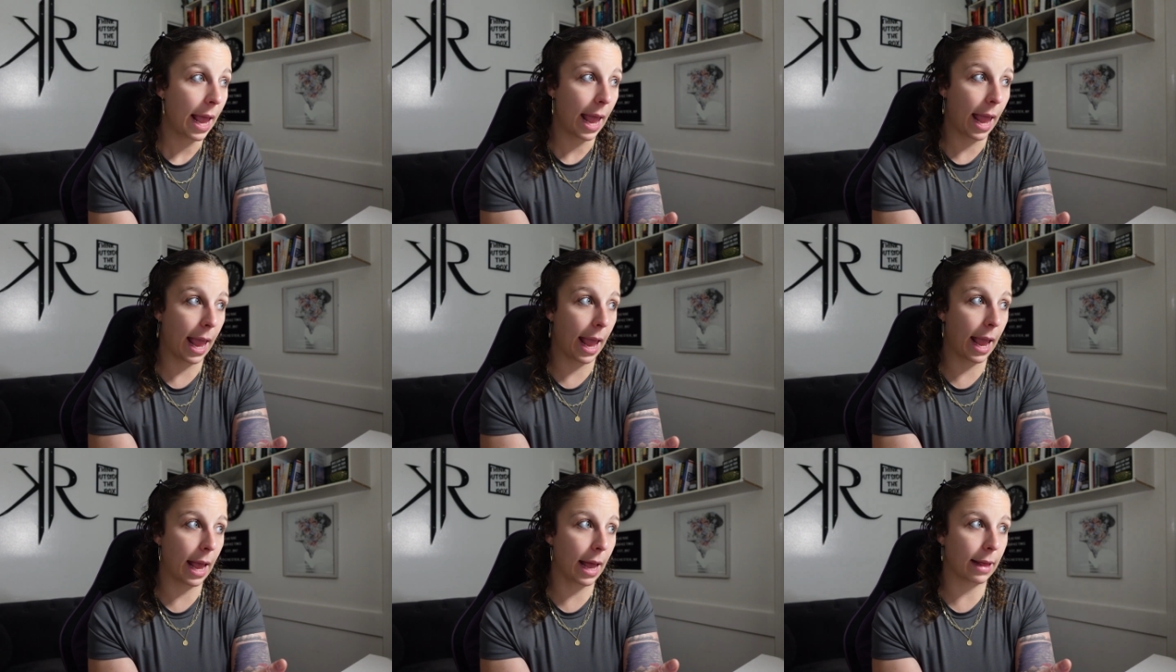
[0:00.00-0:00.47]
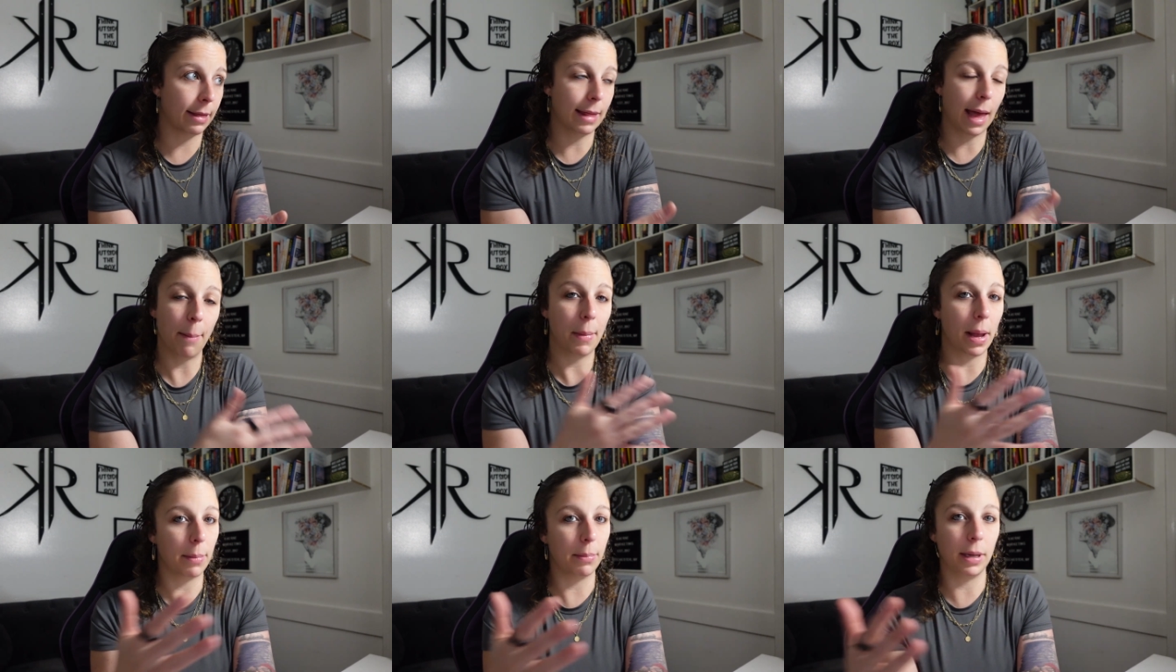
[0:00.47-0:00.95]
and
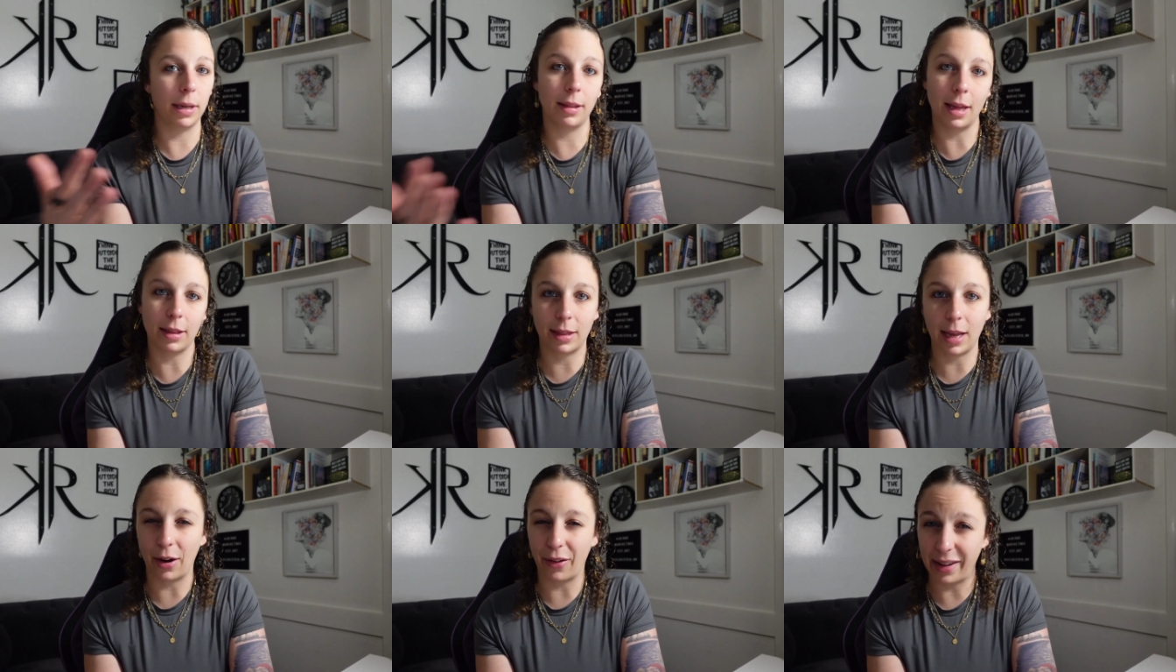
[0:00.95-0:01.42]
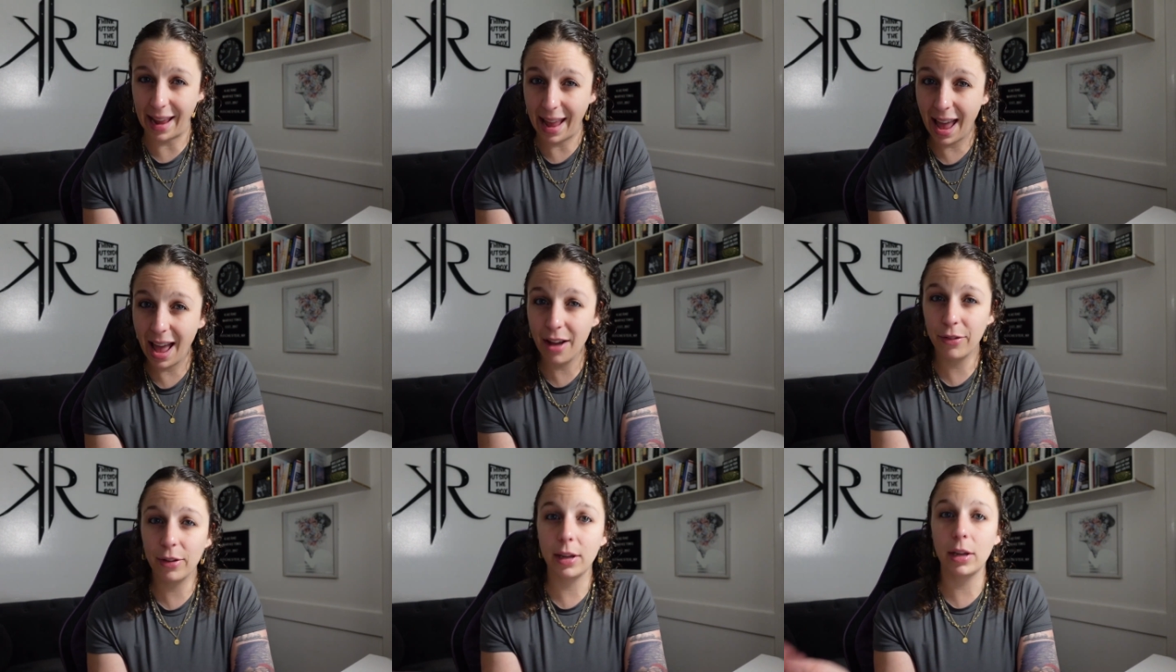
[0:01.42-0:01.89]
that may be that they already
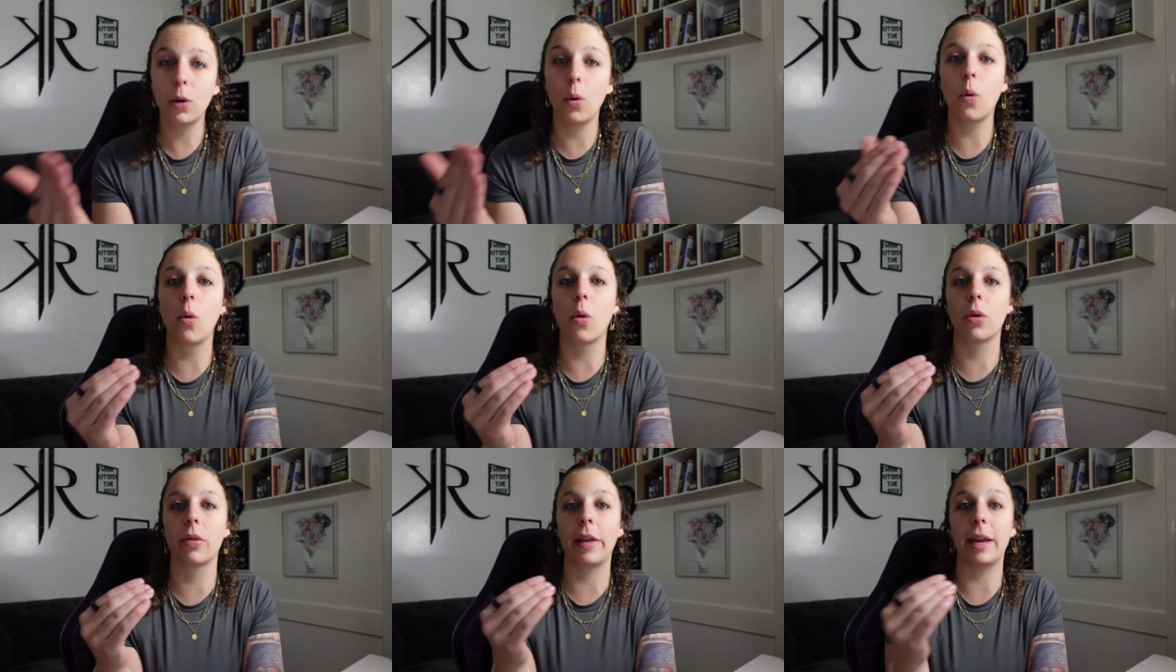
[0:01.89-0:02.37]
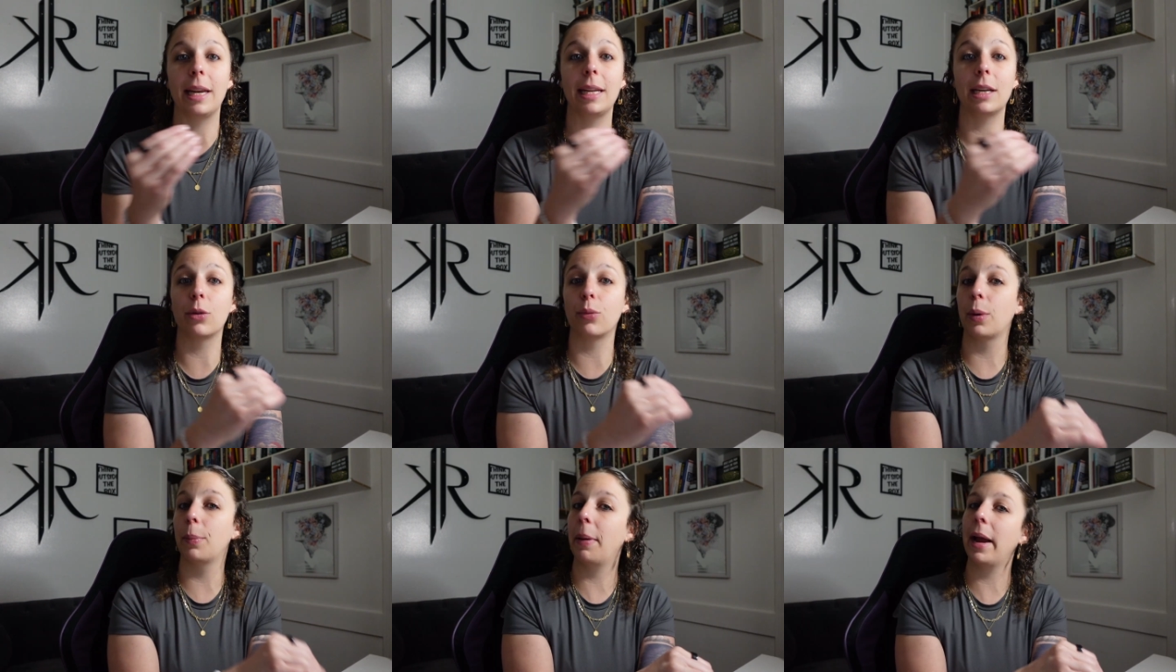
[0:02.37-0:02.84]
have it, or they need
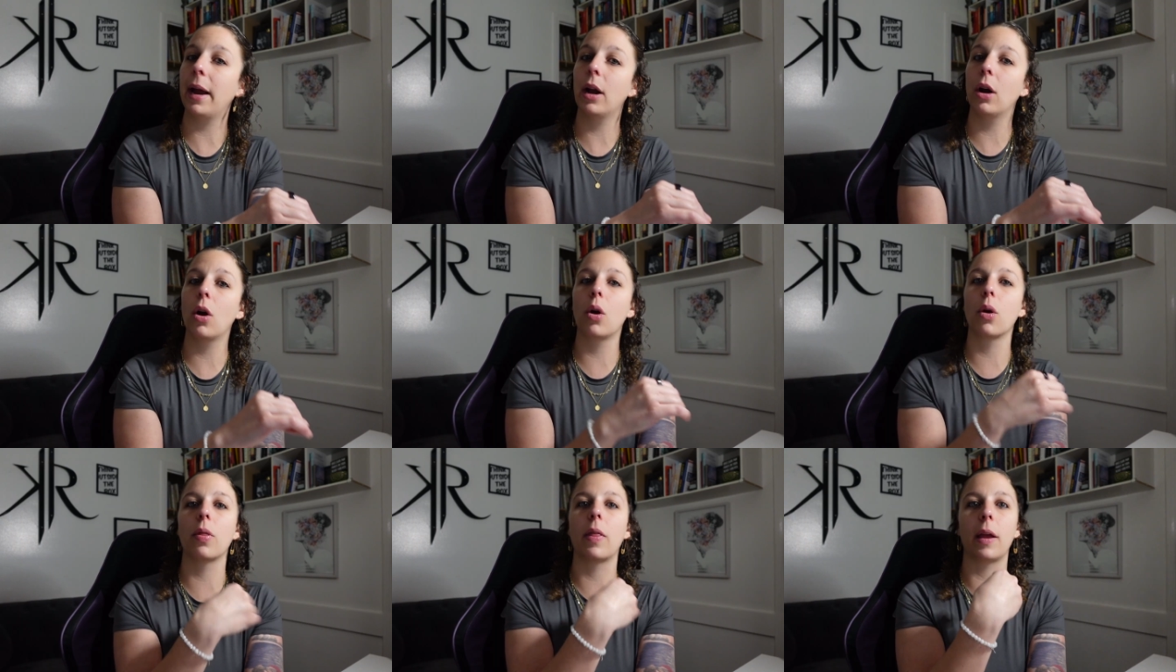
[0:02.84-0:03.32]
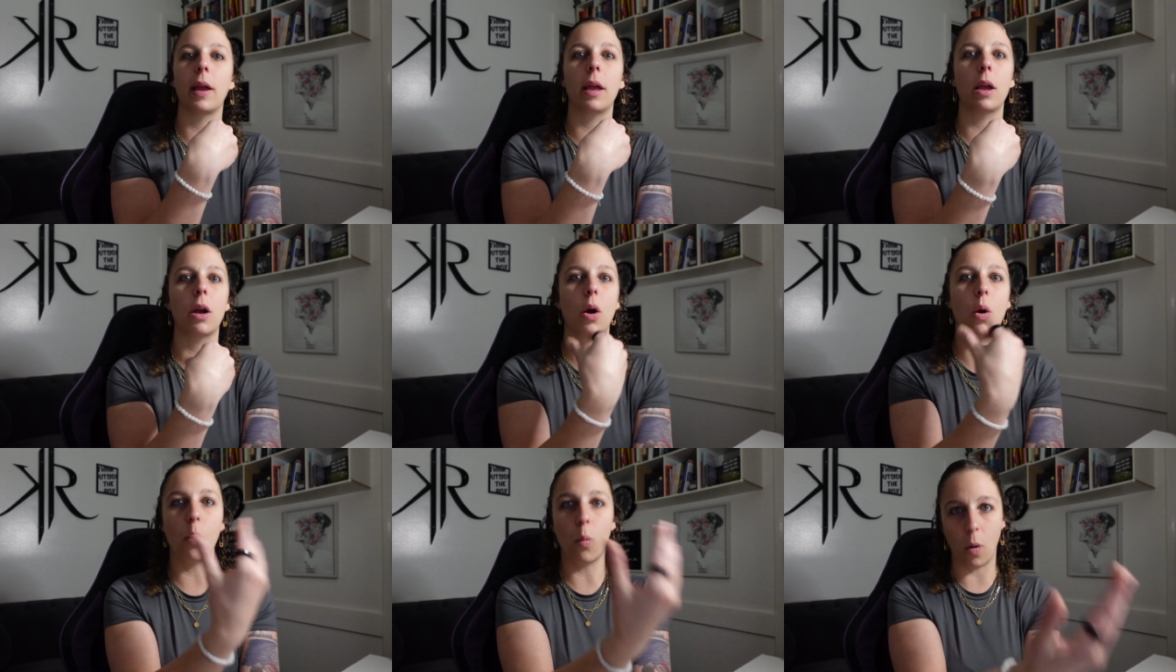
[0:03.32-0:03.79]
a repair, or
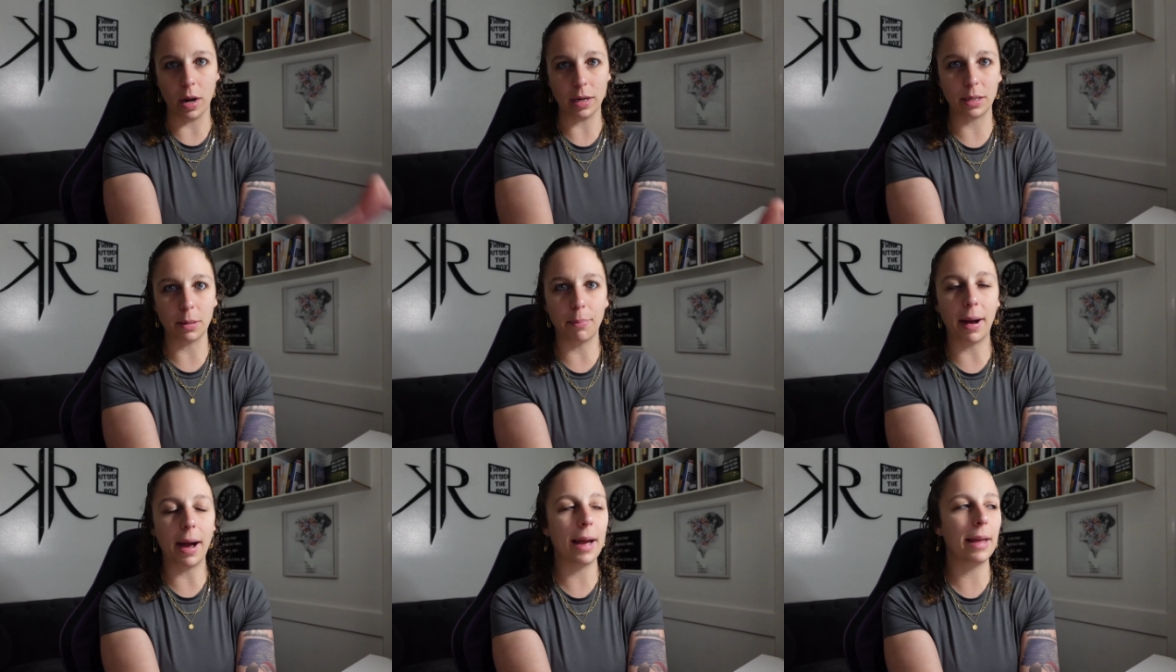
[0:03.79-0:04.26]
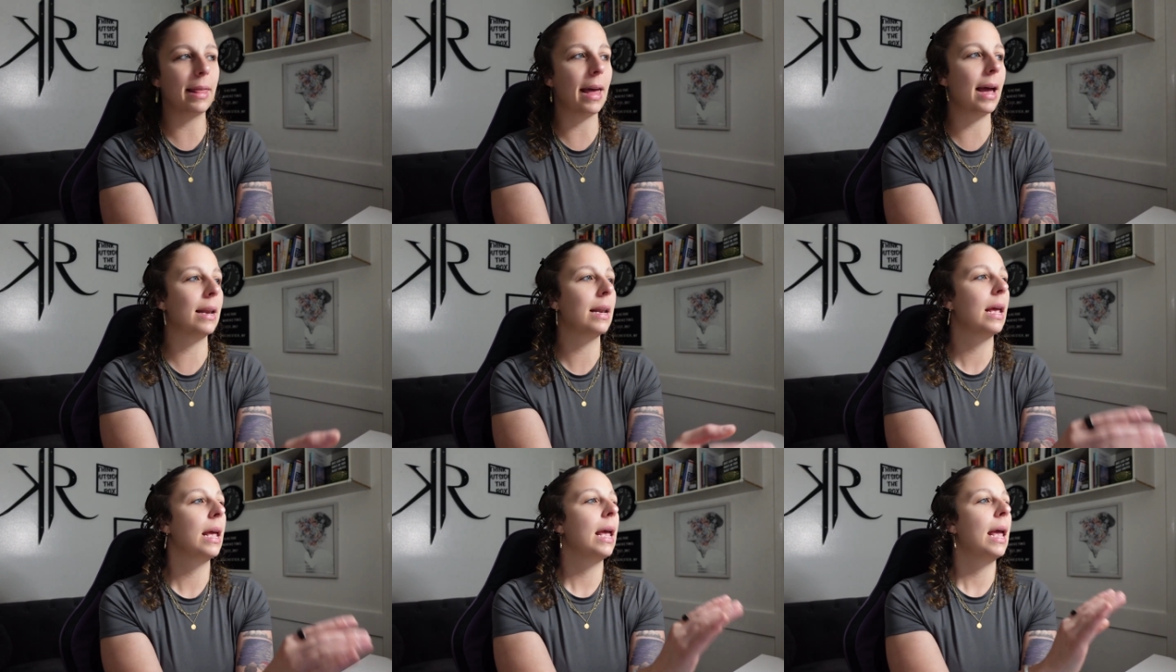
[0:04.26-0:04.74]
they want to buy that.